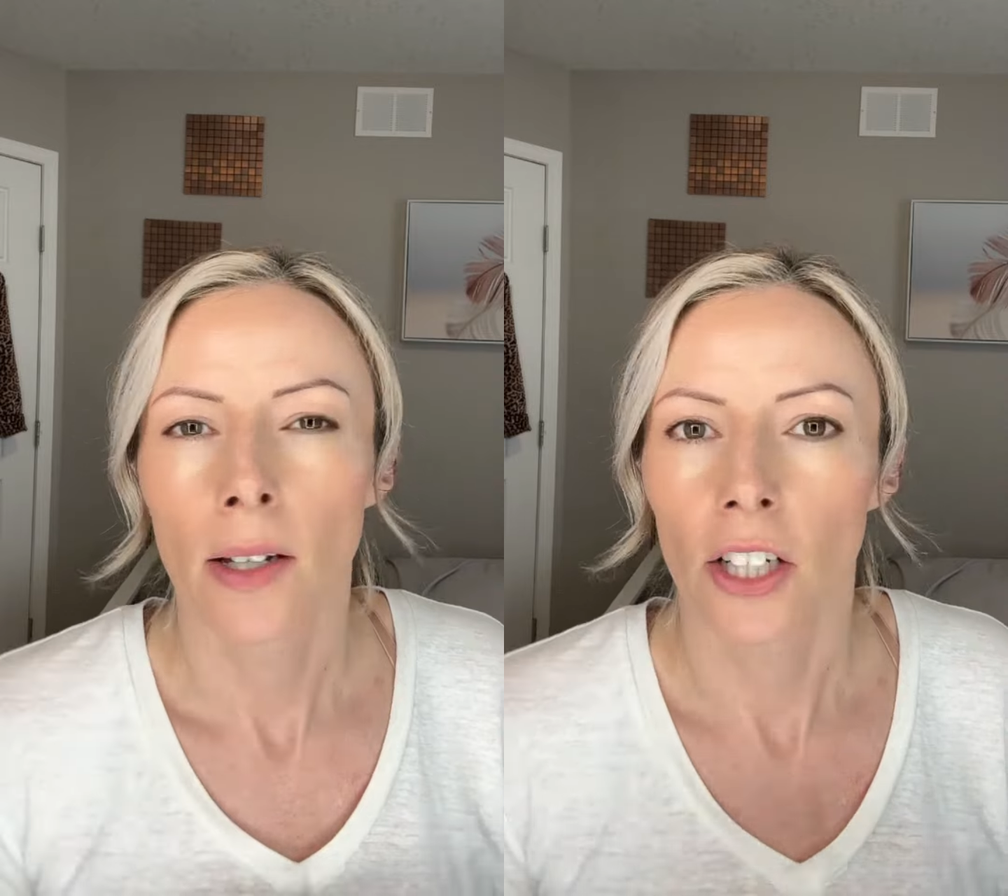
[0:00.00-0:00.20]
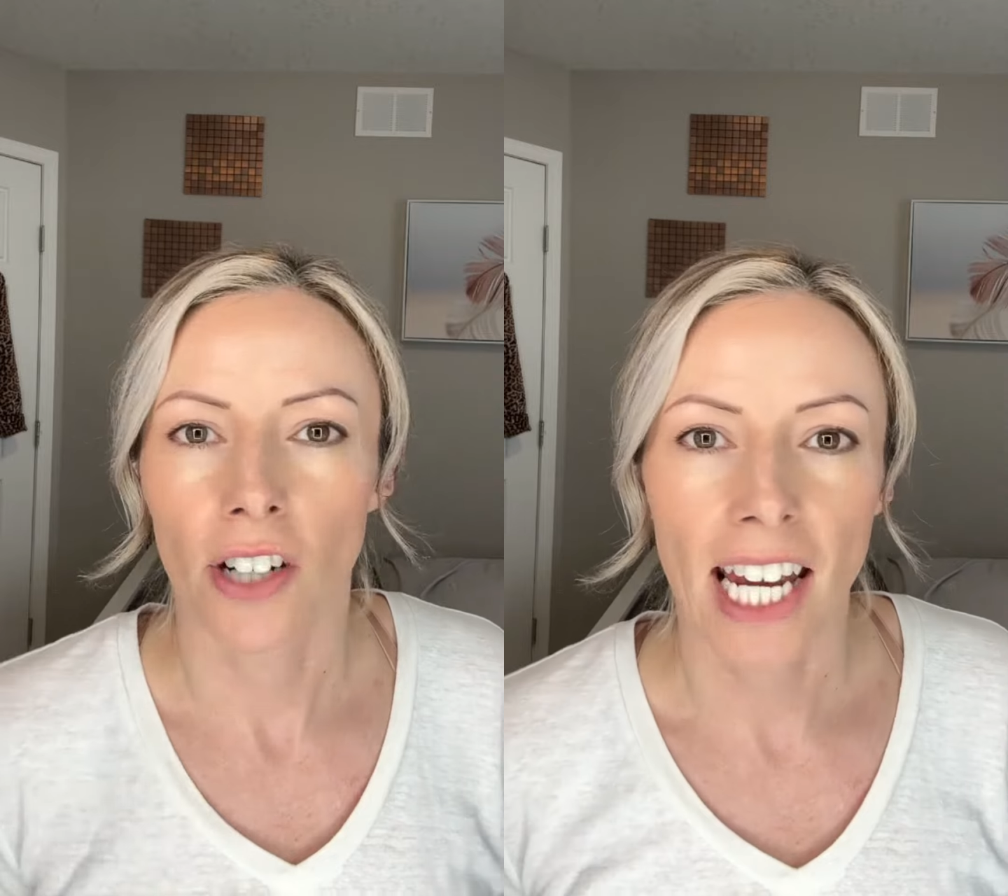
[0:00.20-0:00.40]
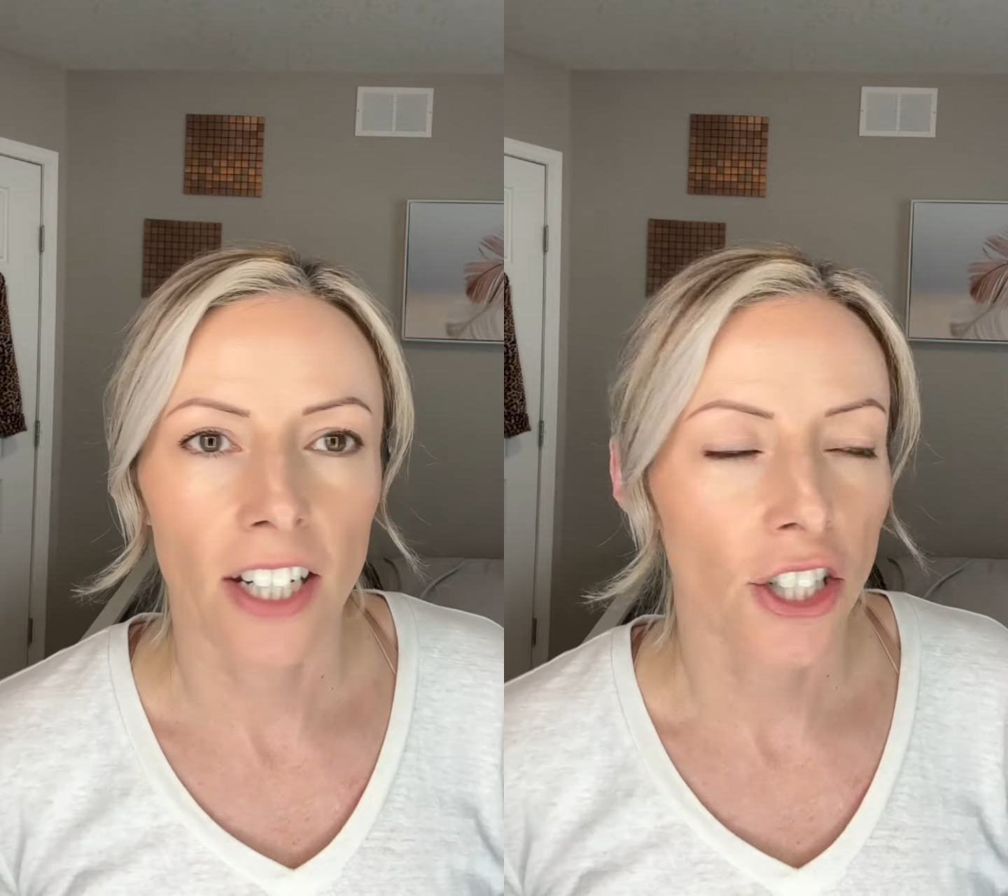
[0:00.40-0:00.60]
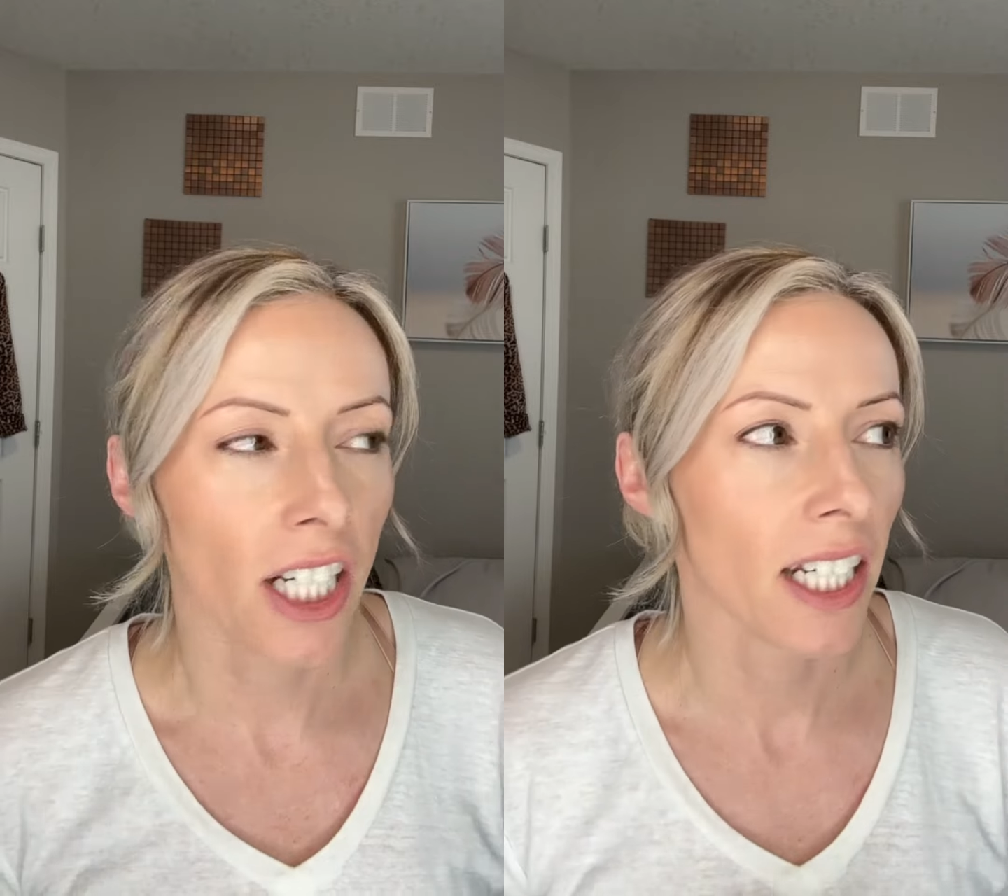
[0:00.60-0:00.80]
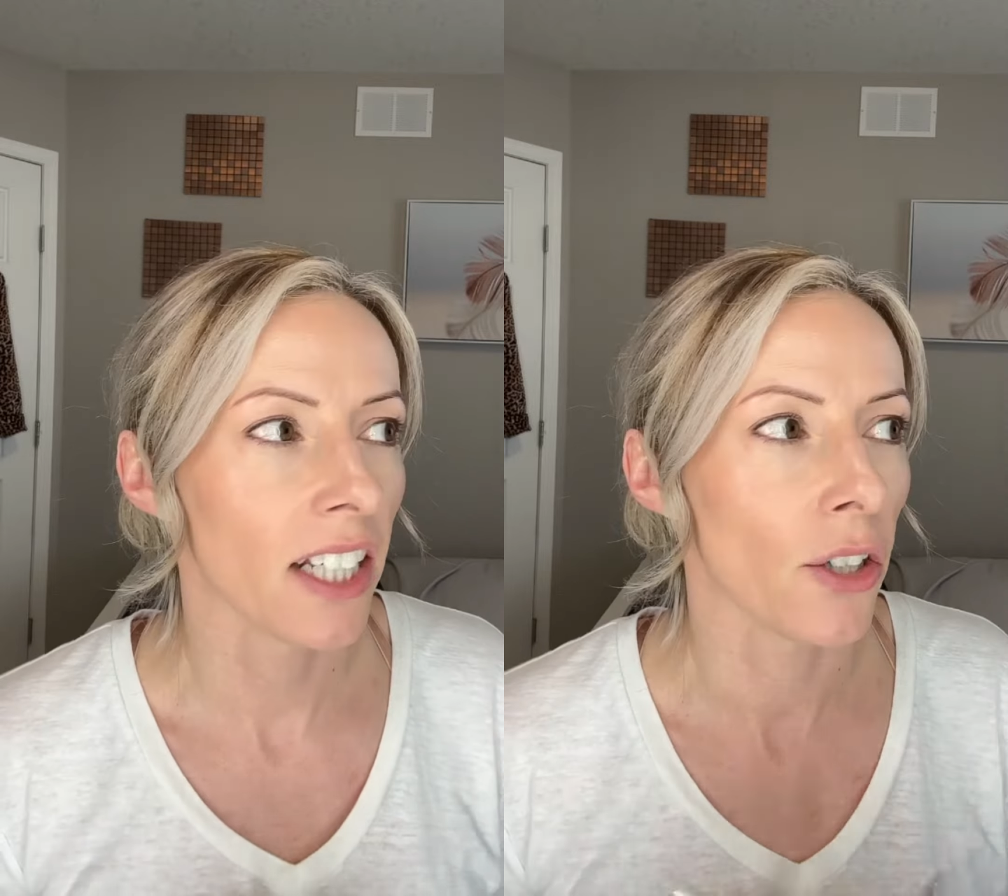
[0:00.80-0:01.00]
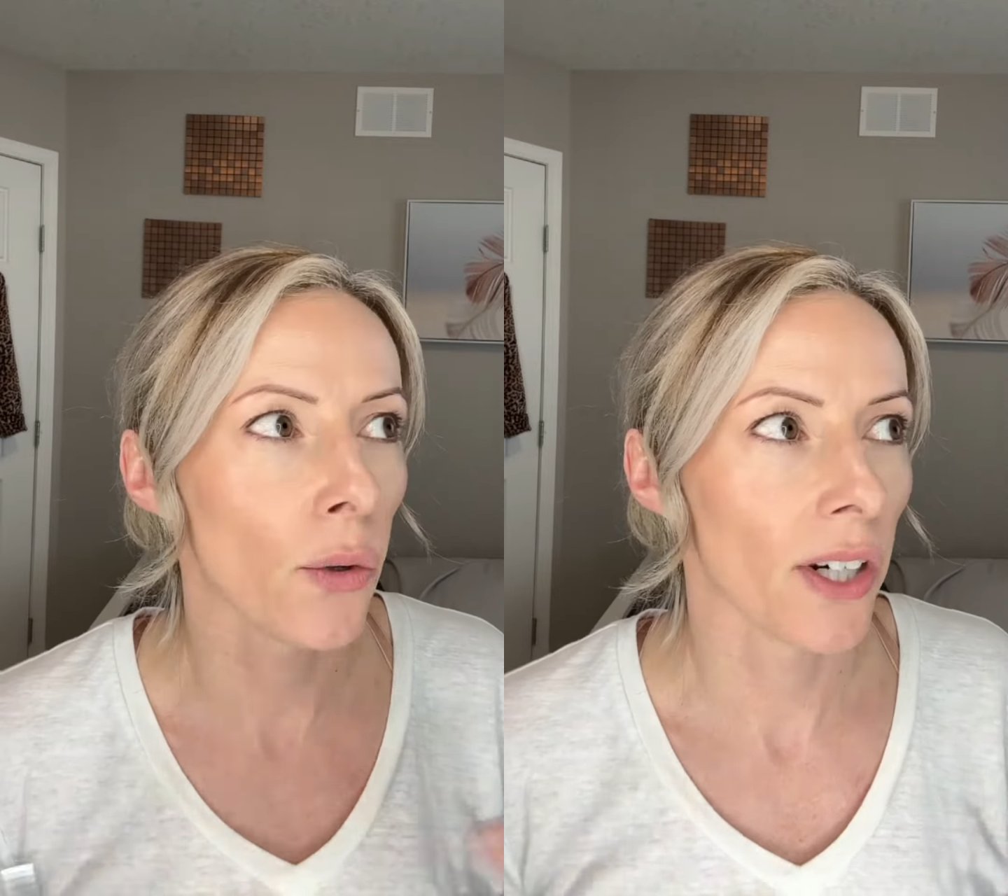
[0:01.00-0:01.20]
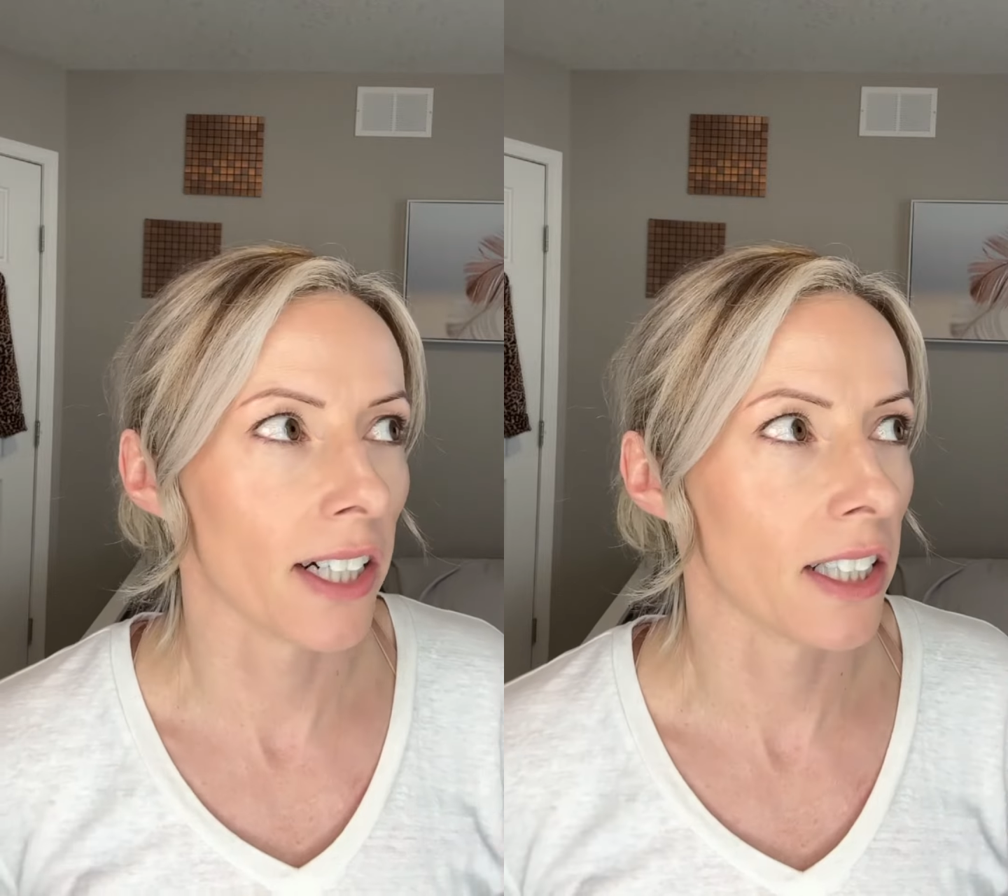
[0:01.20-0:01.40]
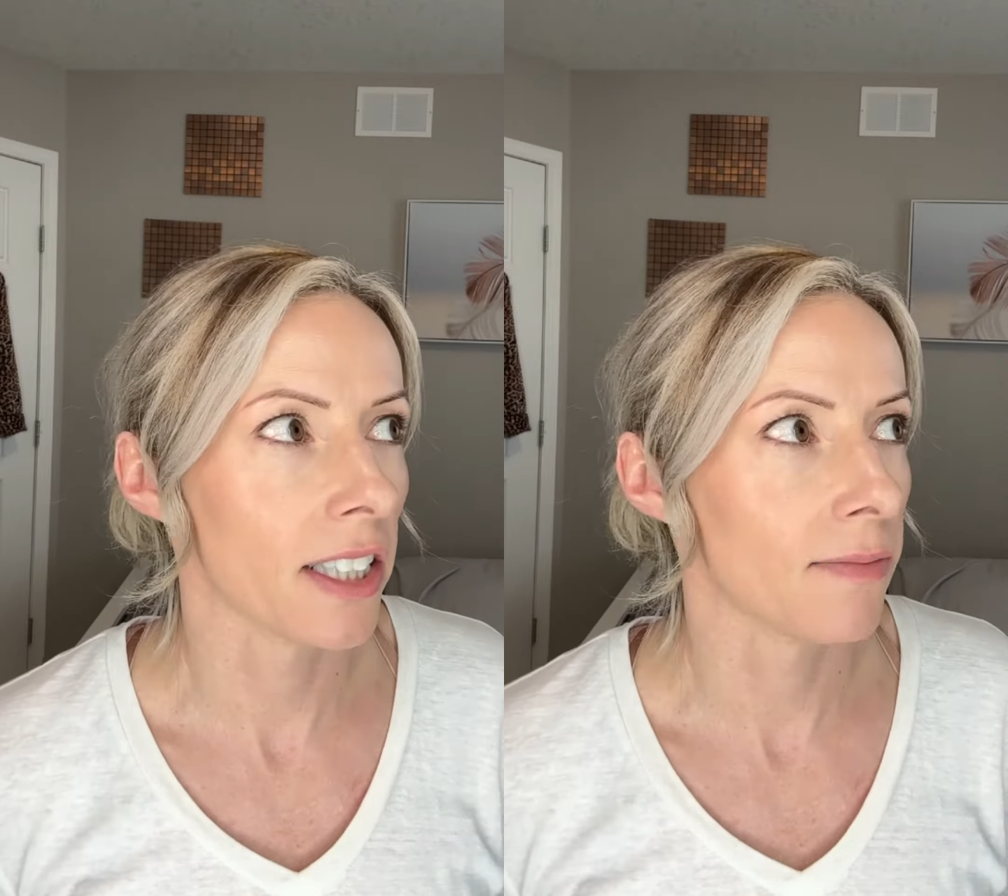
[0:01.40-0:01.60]
You're aging,
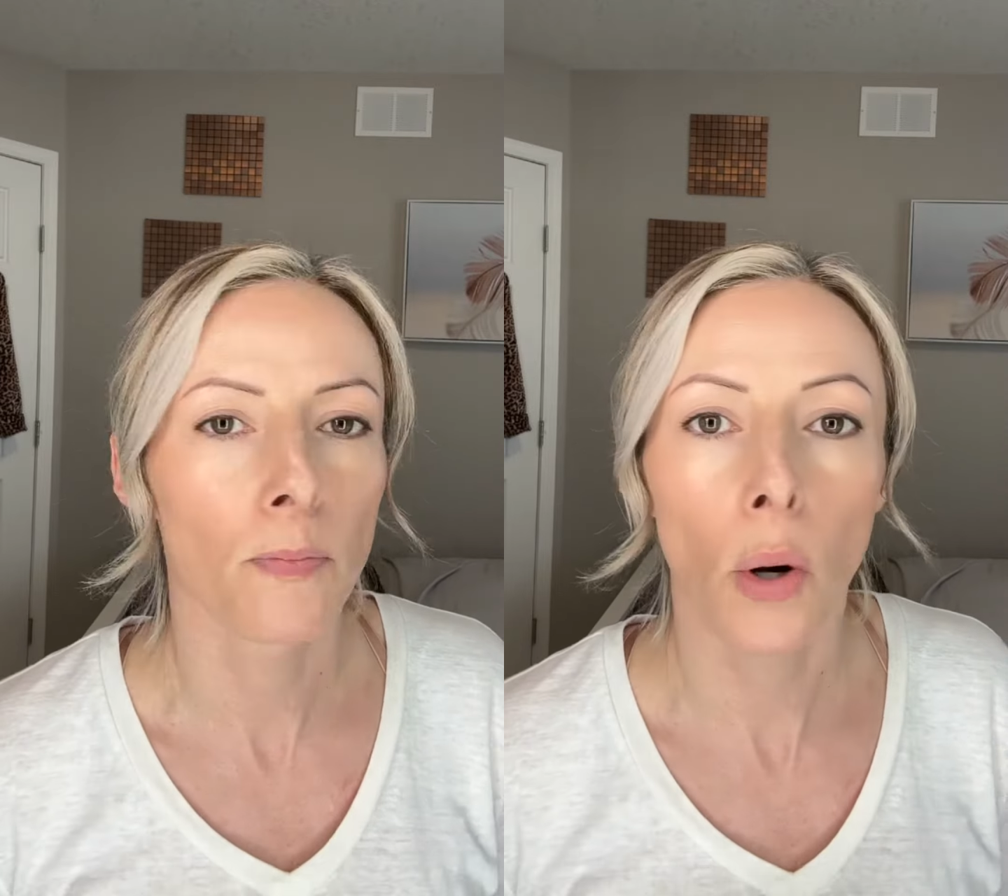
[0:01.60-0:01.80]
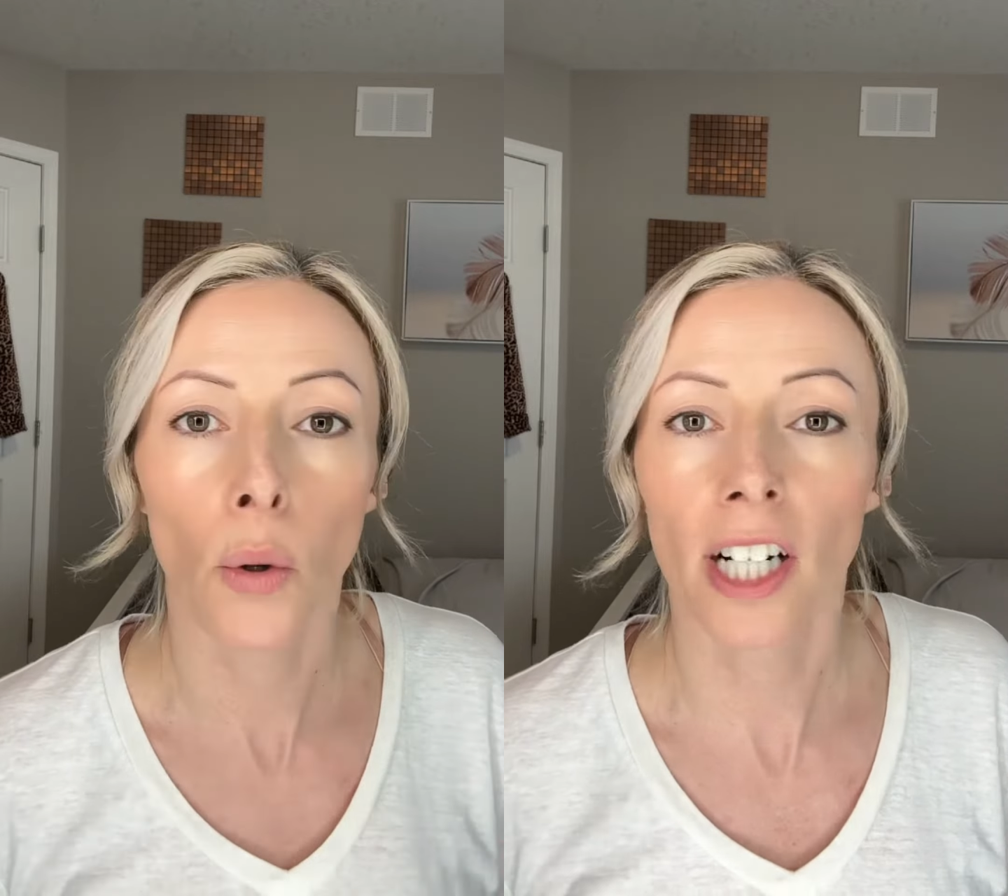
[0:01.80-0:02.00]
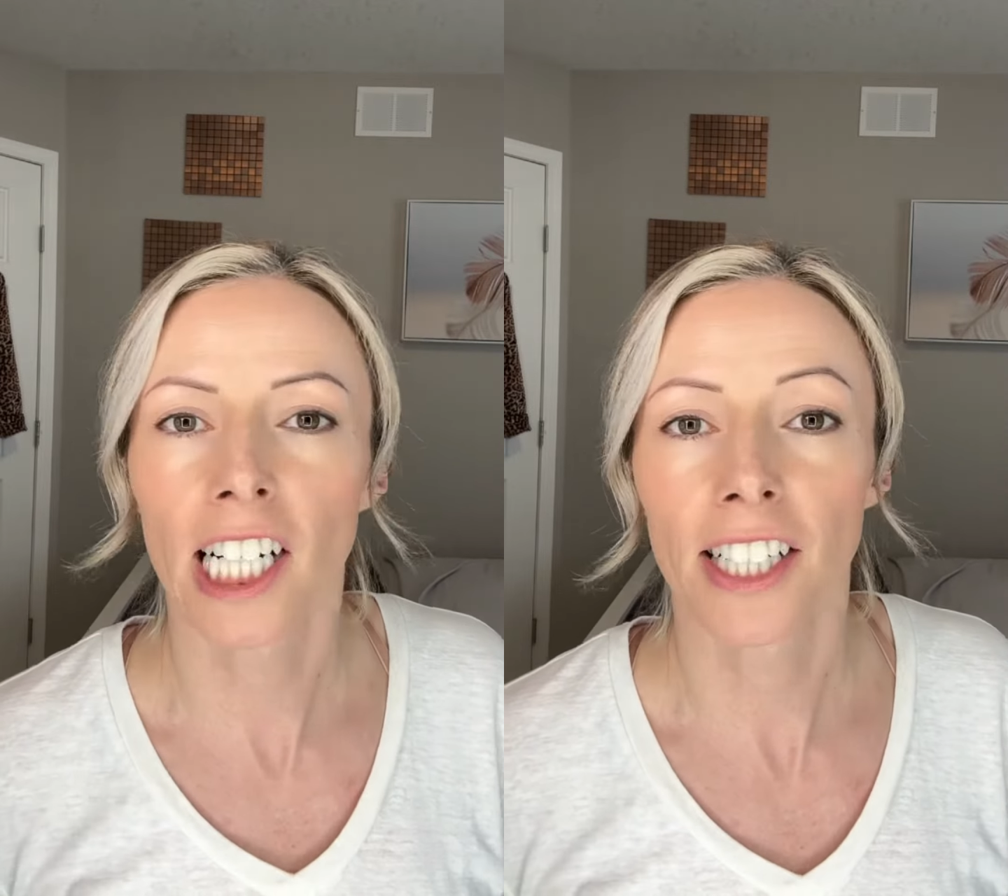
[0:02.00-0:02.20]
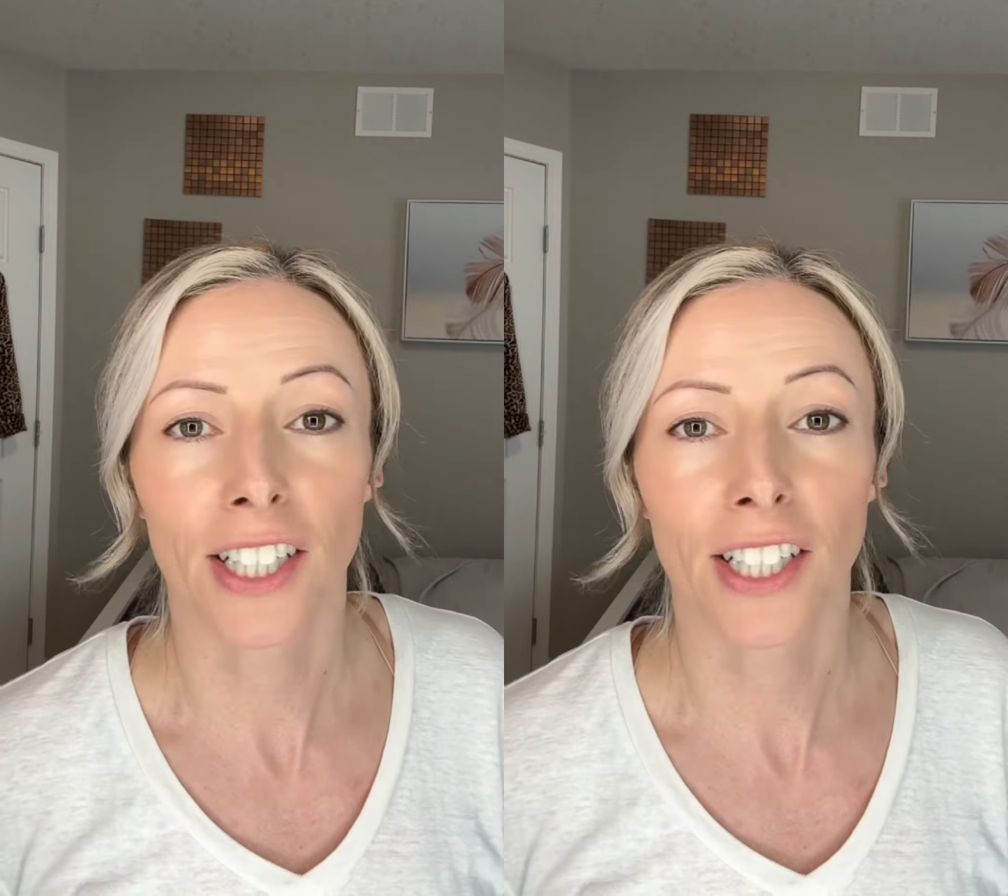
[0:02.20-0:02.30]
you're bored,